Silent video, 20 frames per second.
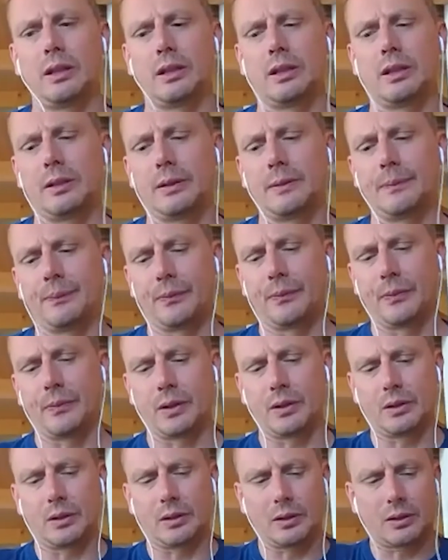um,
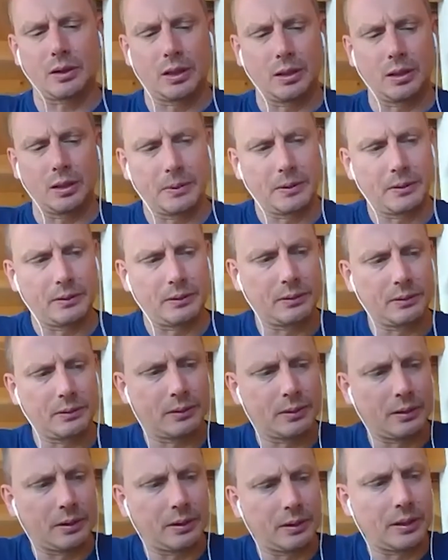common
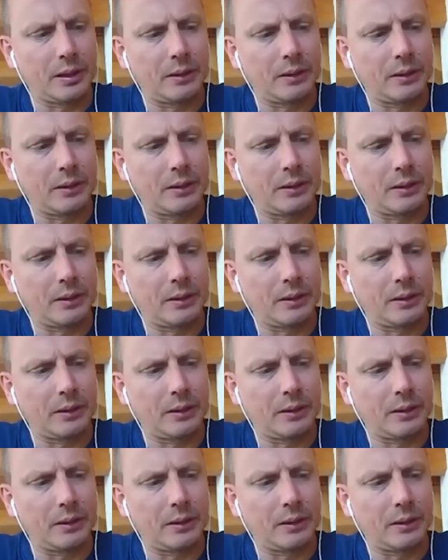uh,